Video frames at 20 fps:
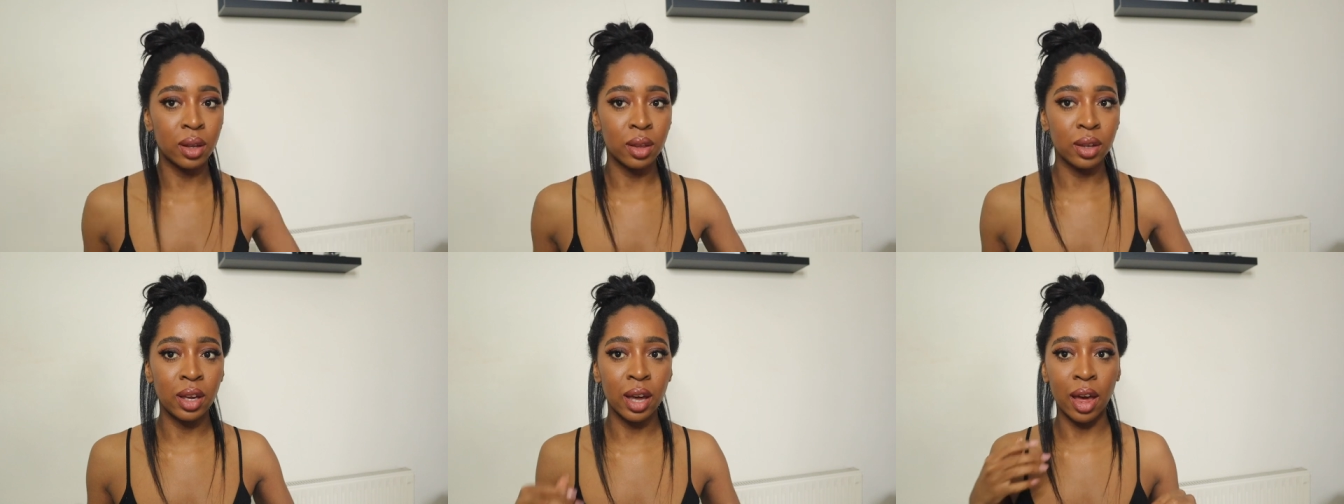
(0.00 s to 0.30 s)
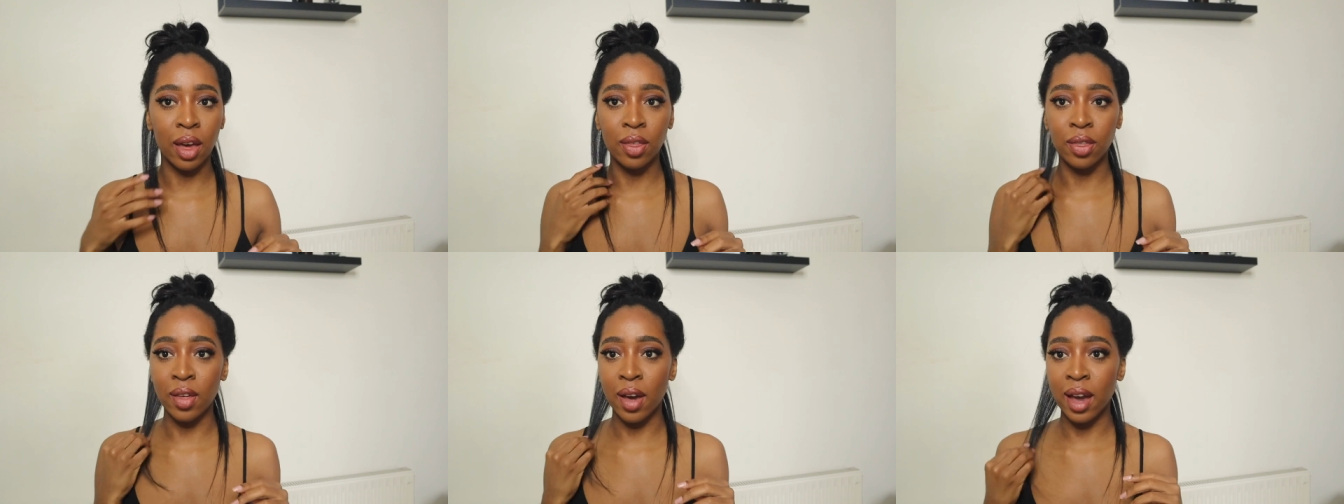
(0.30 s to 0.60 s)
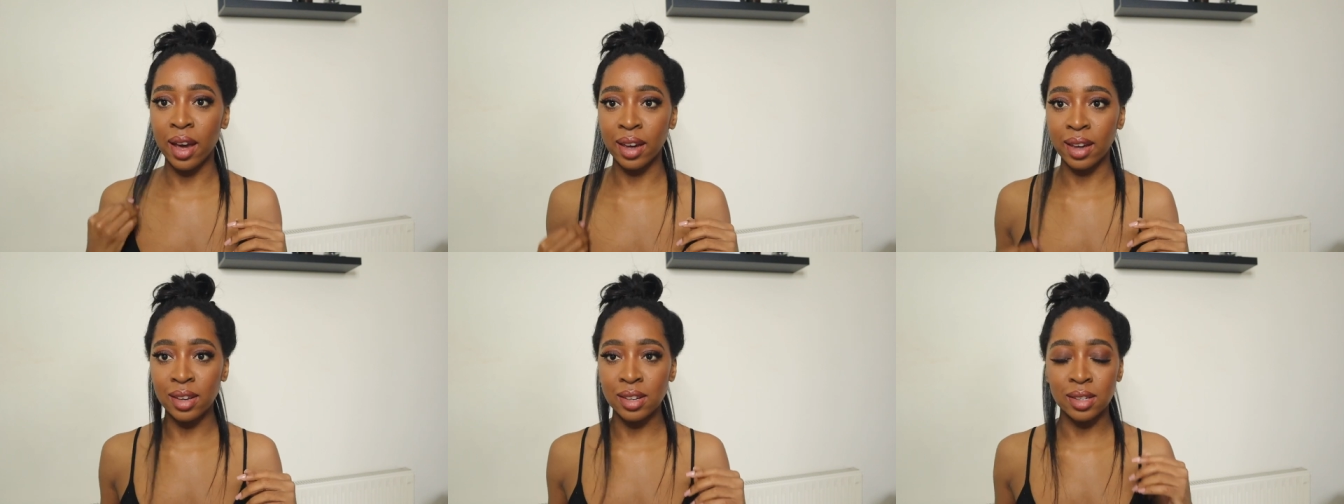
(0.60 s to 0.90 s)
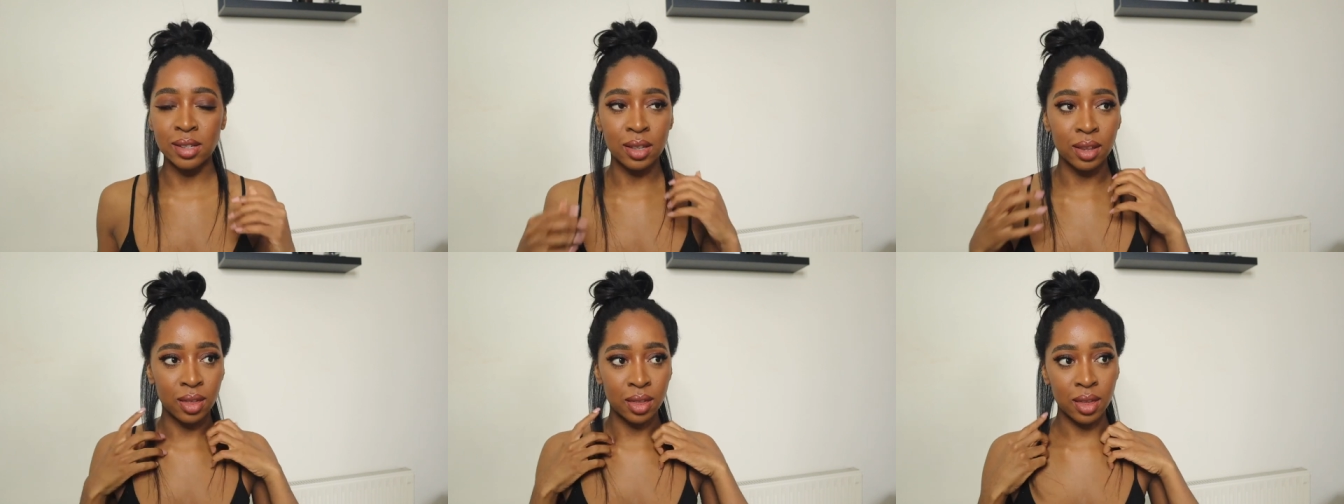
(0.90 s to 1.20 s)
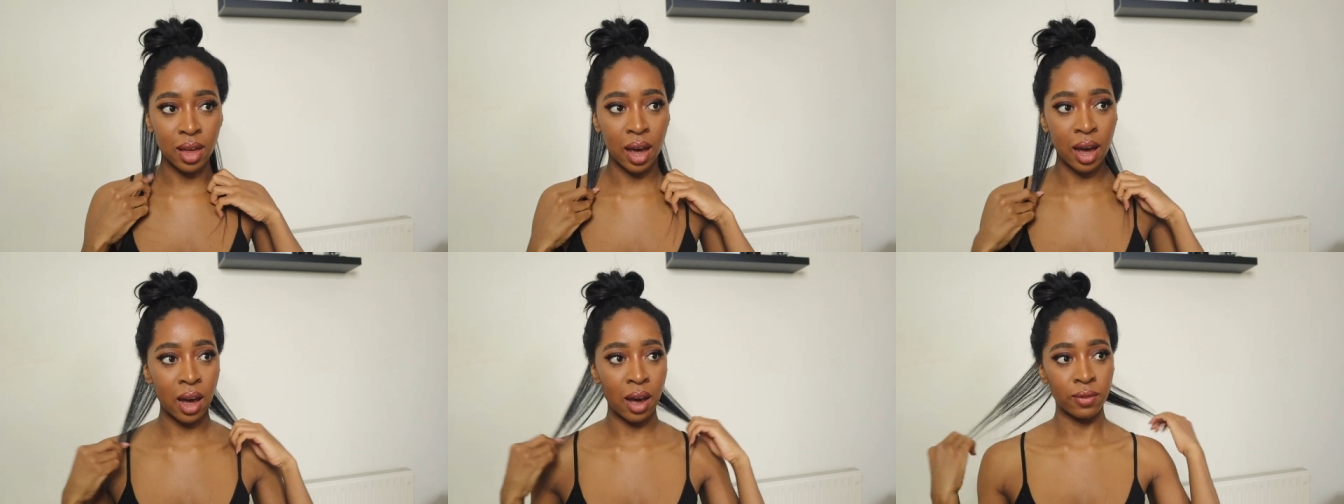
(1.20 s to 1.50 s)
Yeah, that is
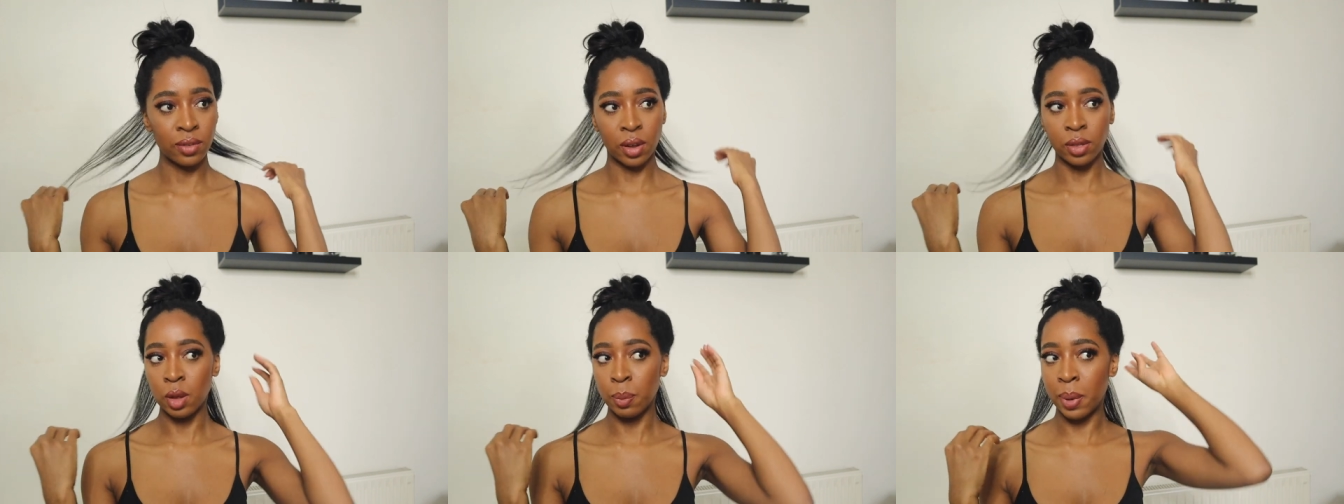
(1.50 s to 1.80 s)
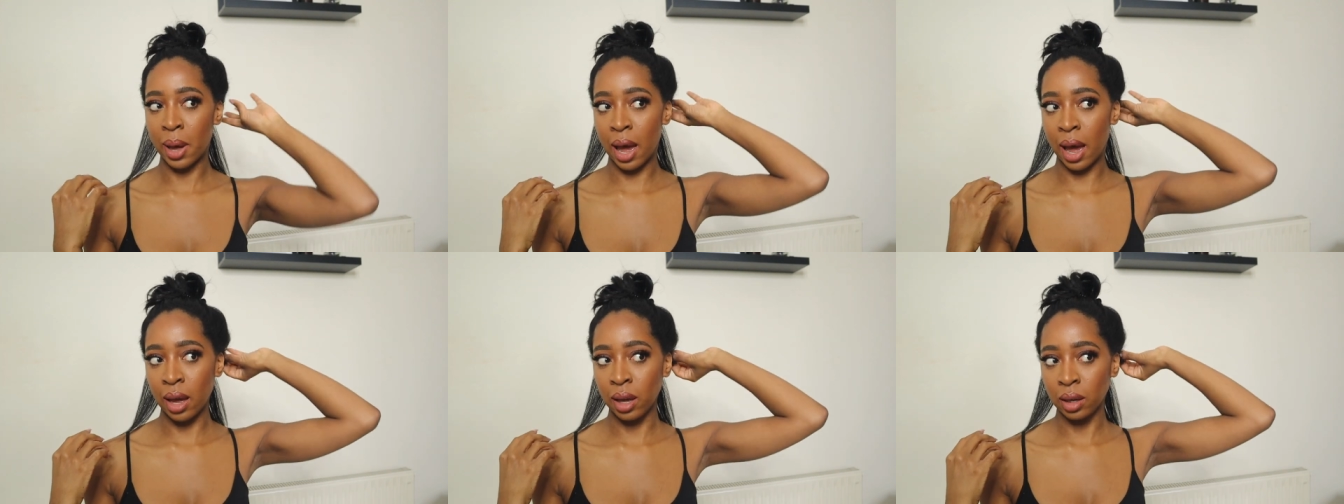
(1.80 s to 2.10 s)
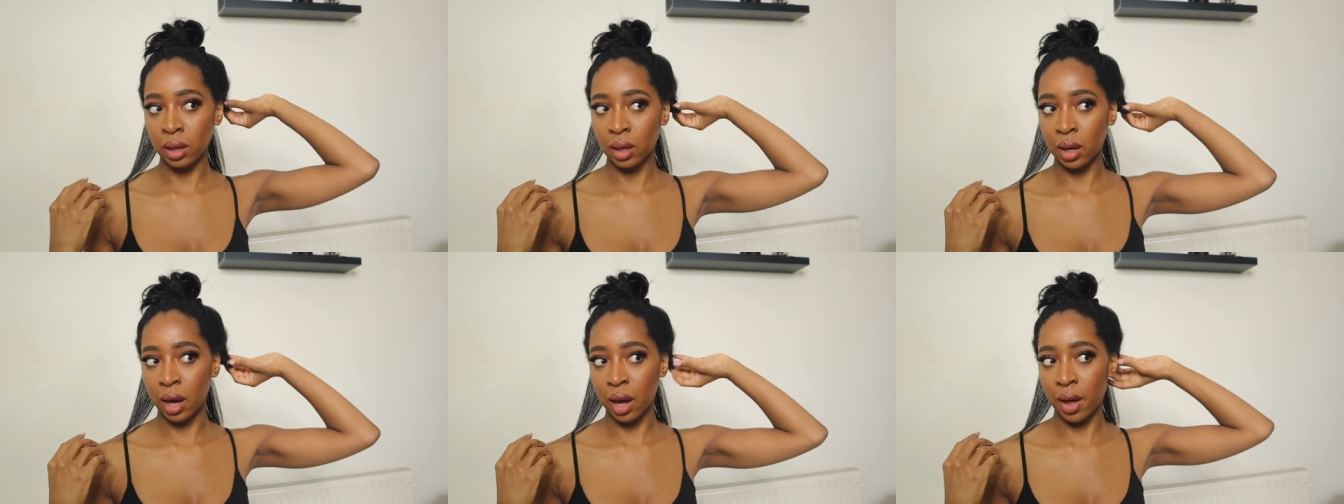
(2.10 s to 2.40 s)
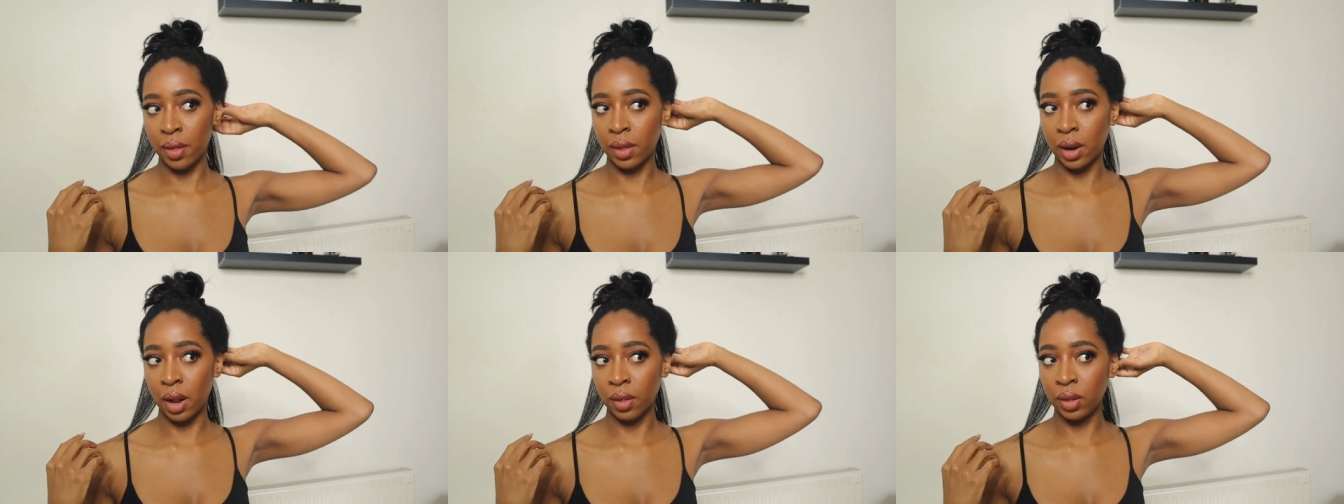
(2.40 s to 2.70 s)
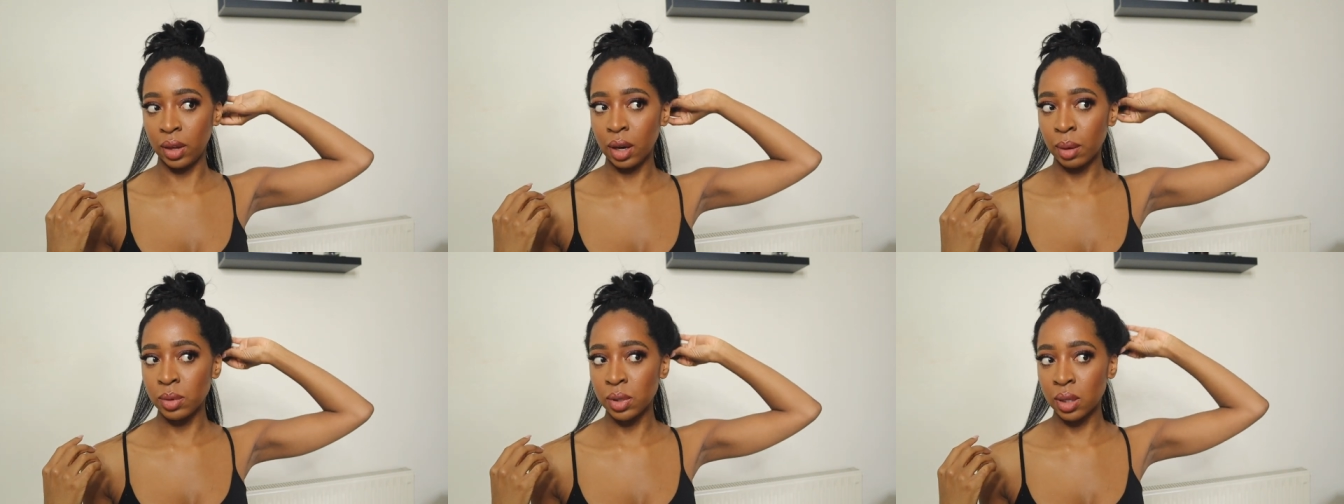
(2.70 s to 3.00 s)
that. I've done the back and then I
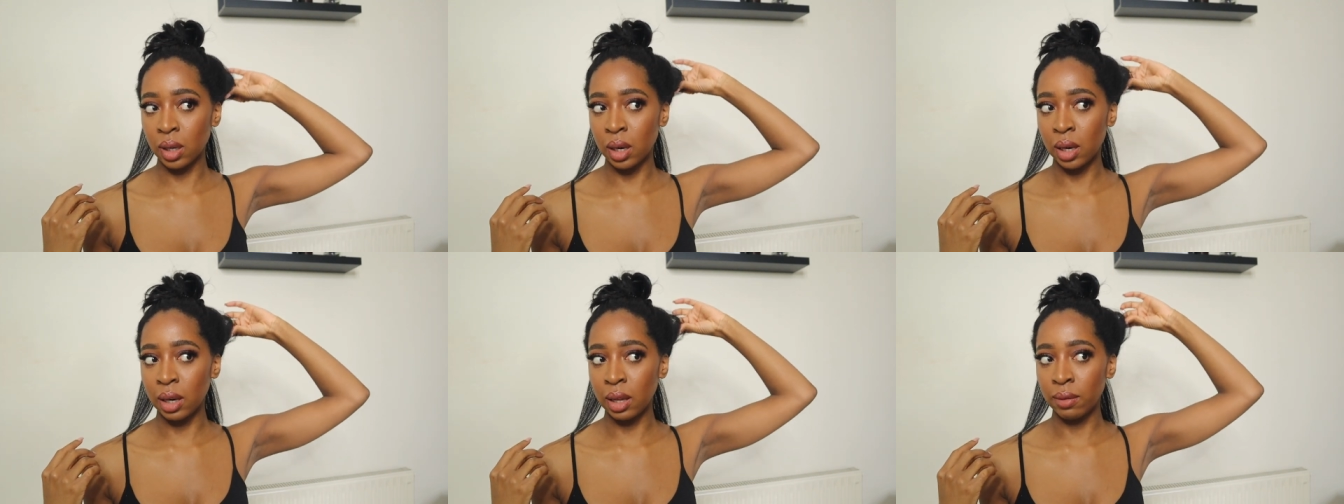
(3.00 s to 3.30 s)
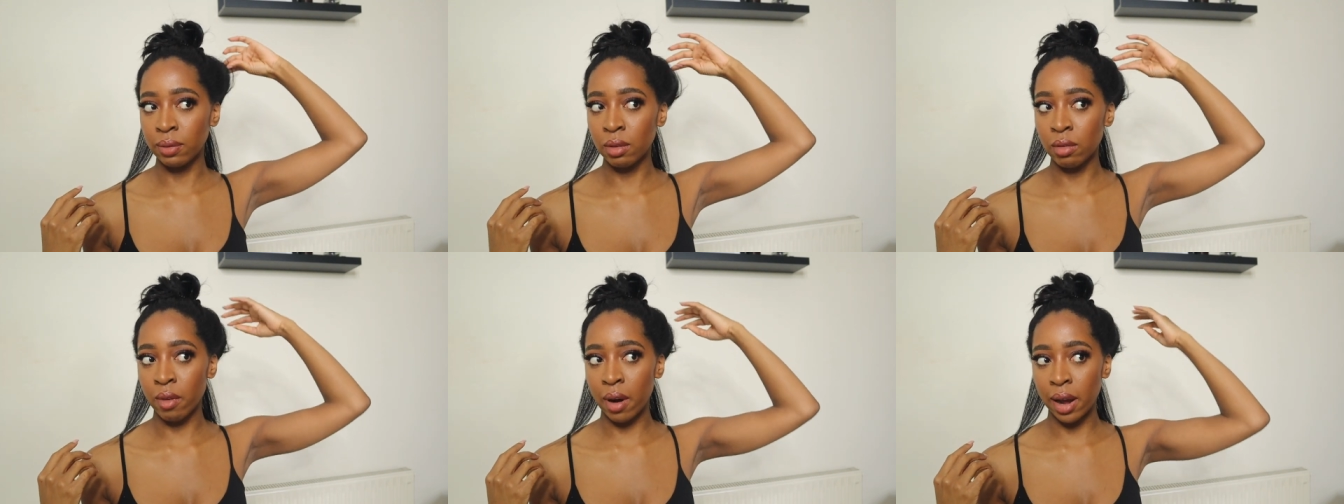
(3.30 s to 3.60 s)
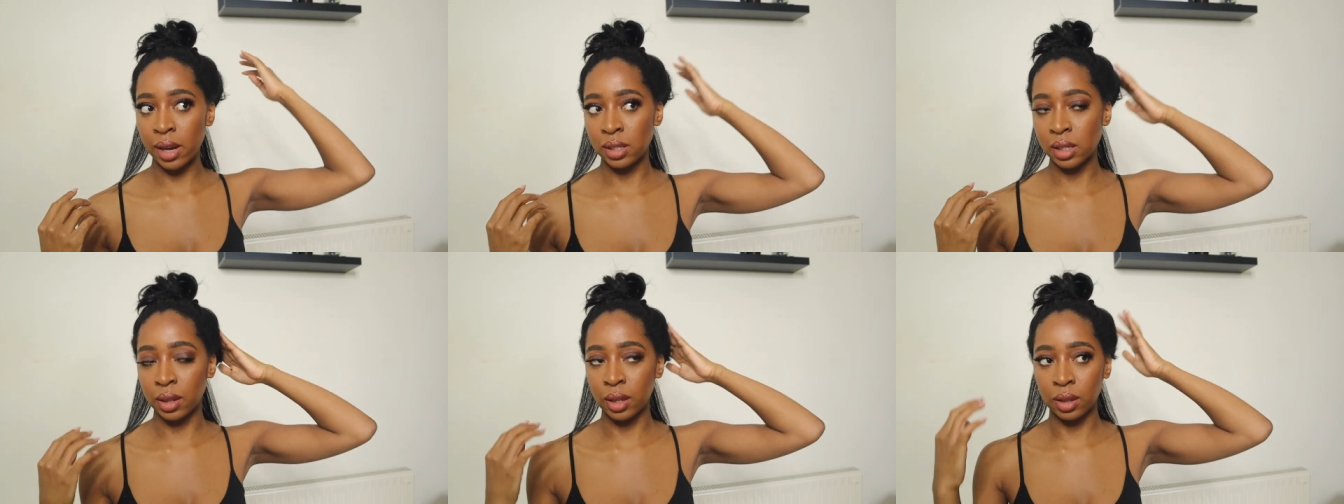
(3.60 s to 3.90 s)
think I'm just gonna leave the rest.